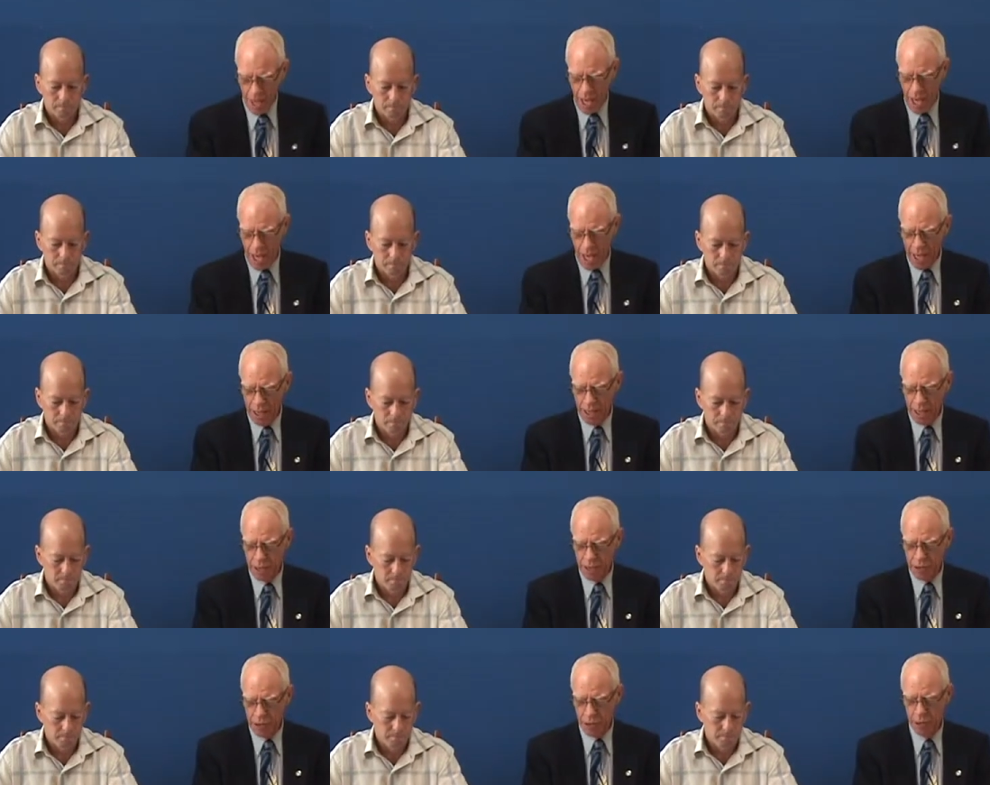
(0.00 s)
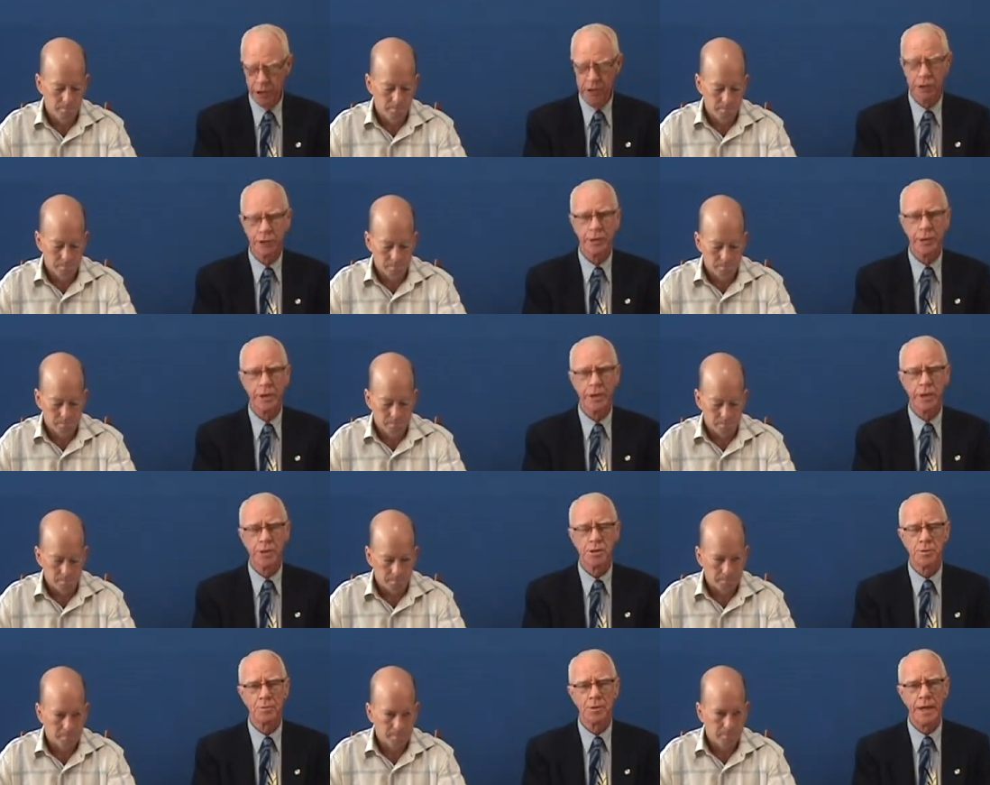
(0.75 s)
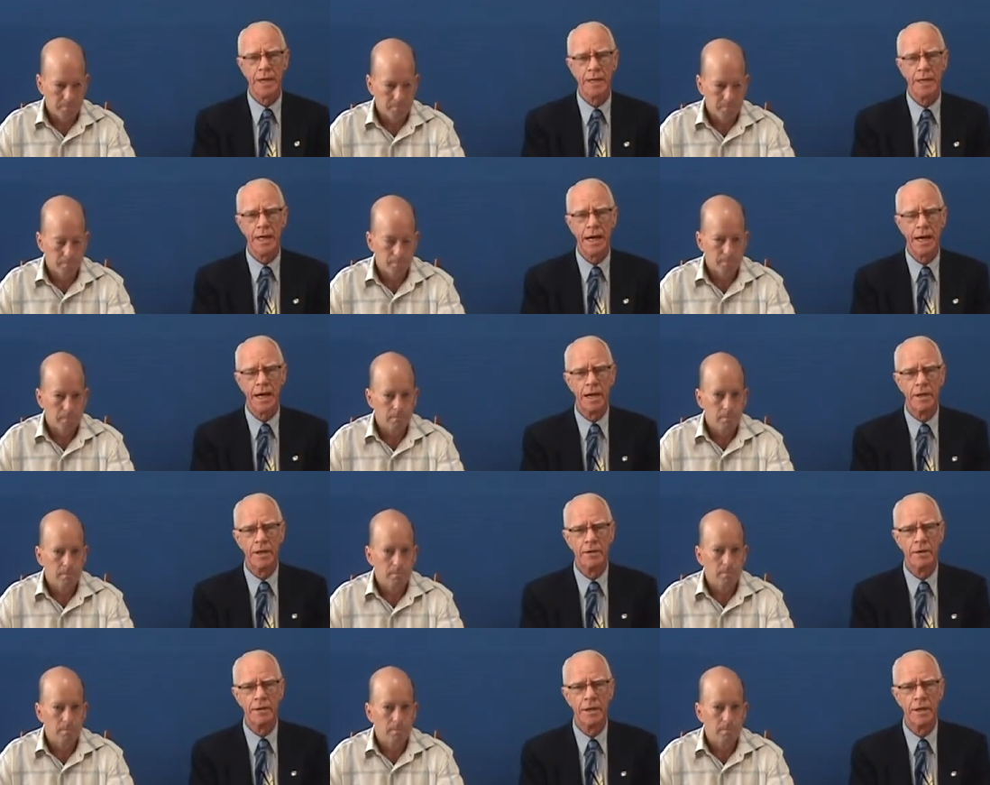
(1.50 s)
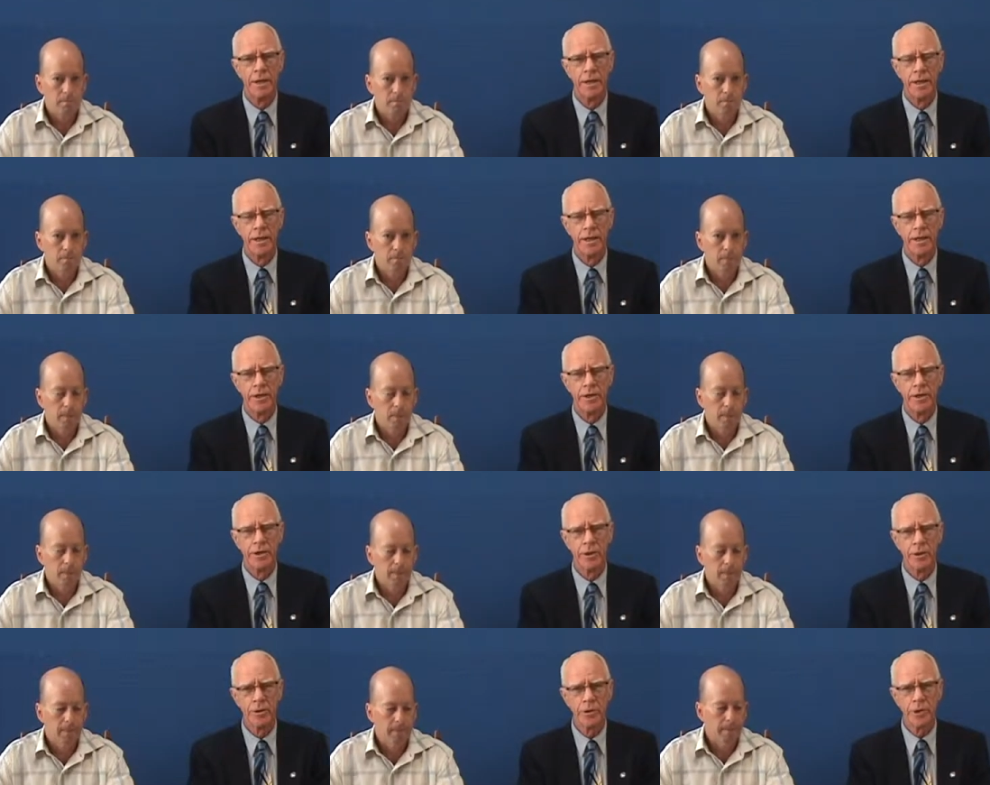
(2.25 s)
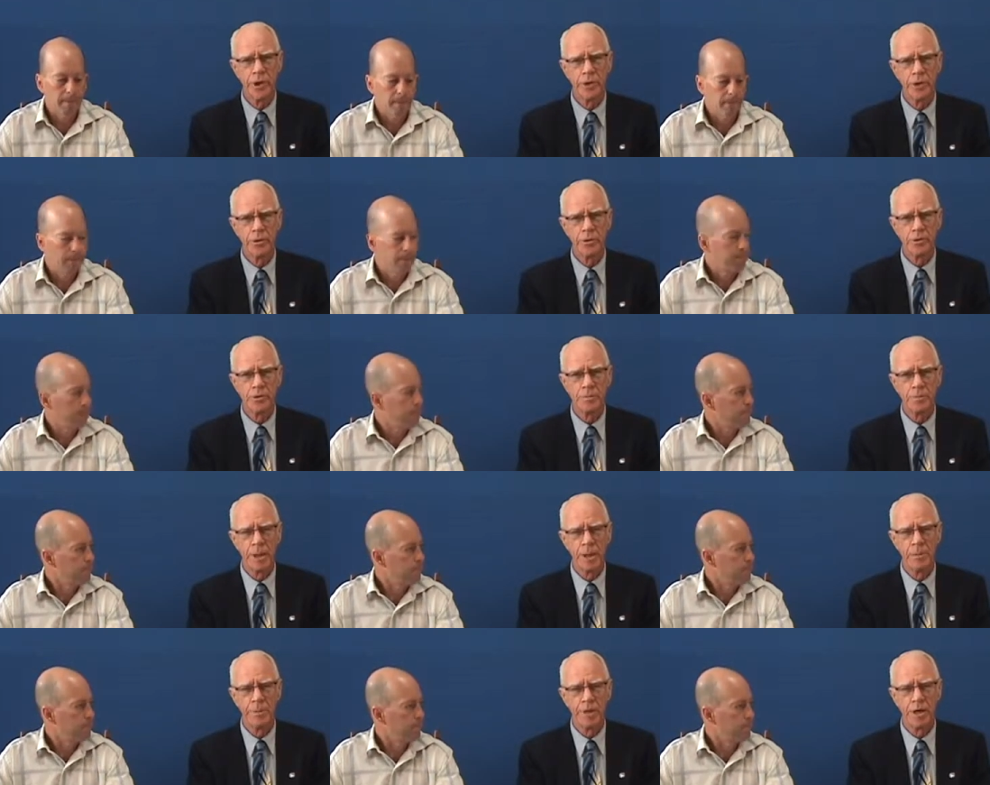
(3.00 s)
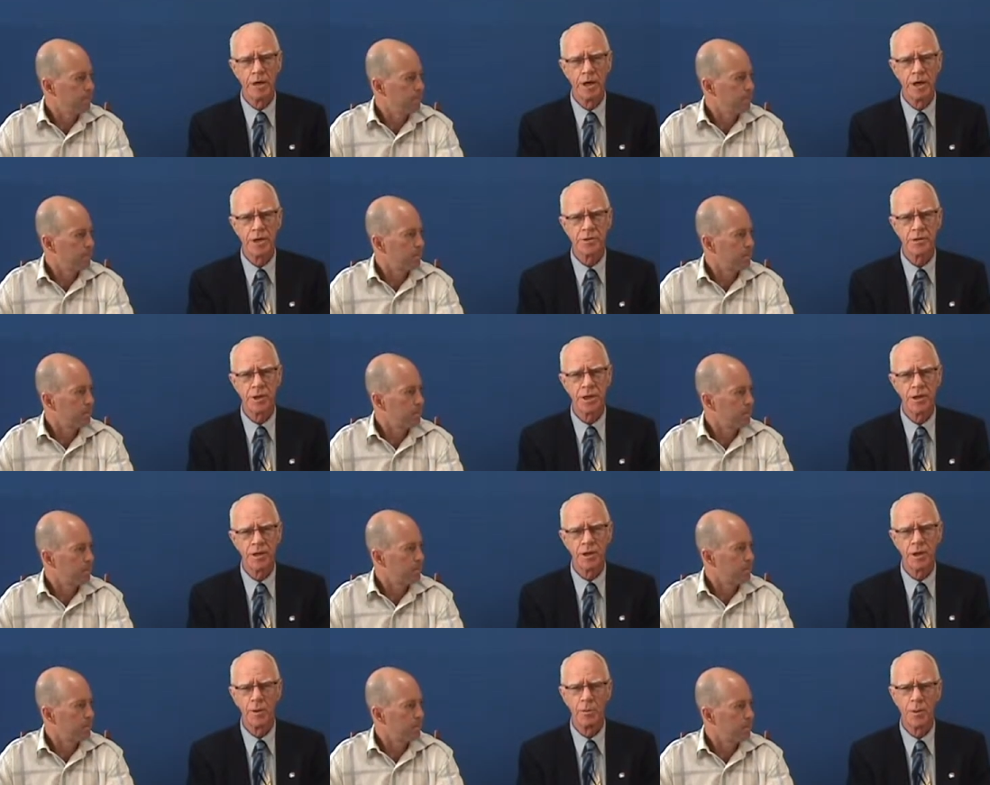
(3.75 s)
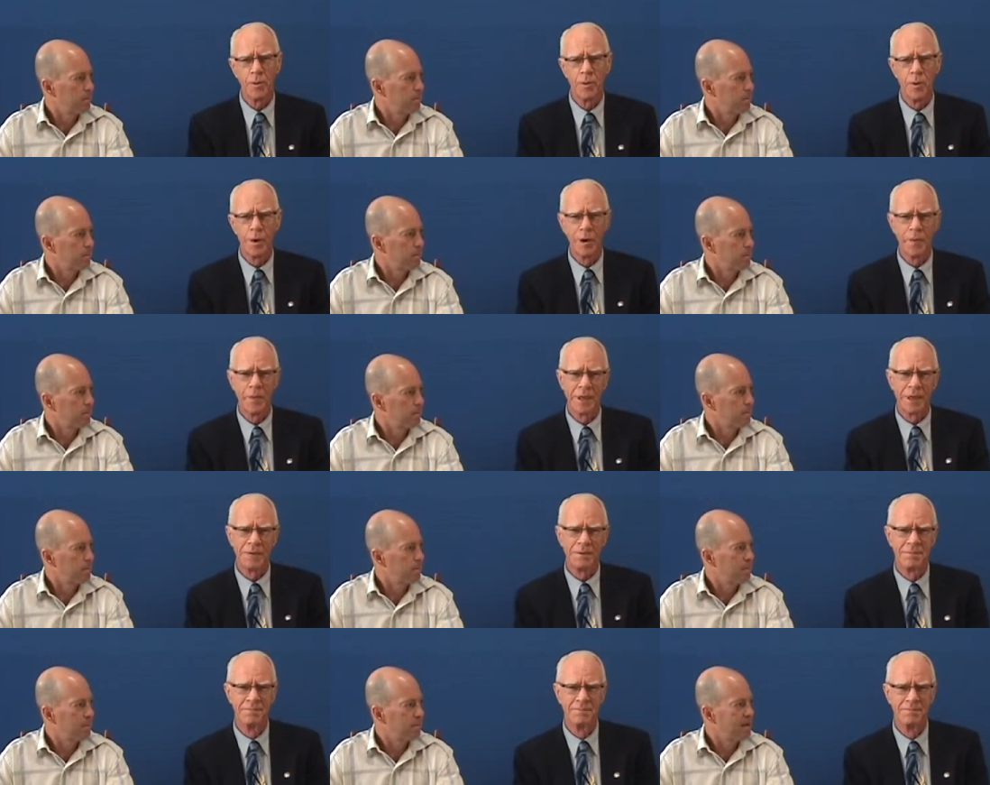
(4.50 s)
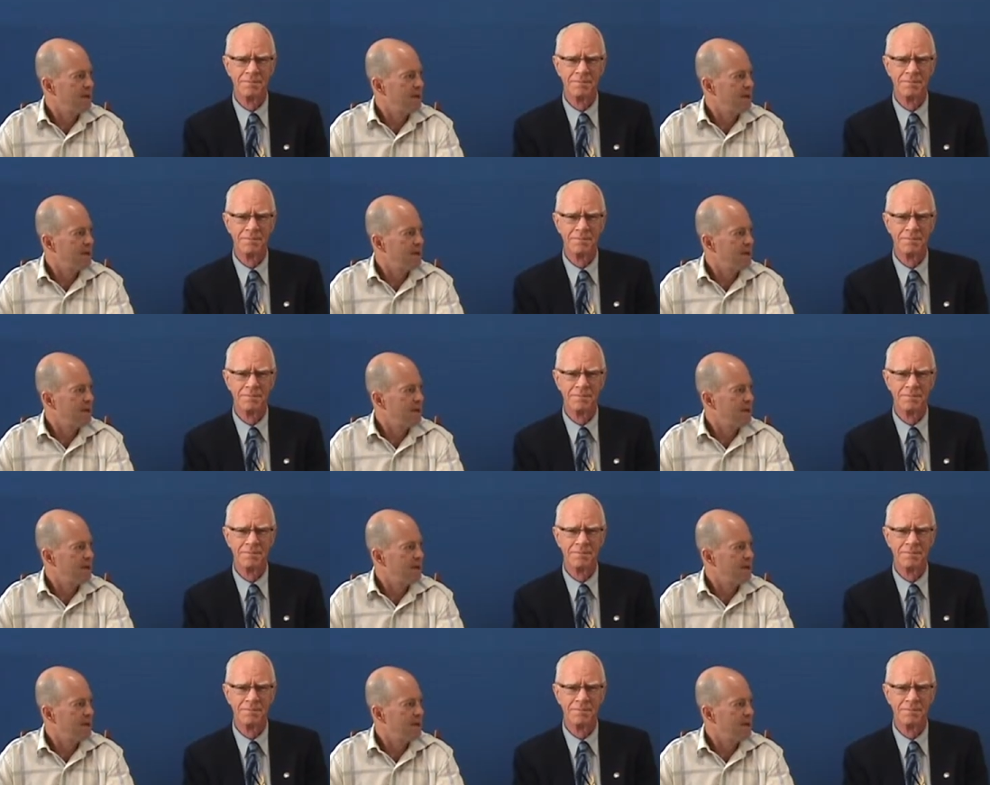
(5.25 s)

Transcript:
Speaker 1: and he's going to explain how yo-yos may be causing global warming.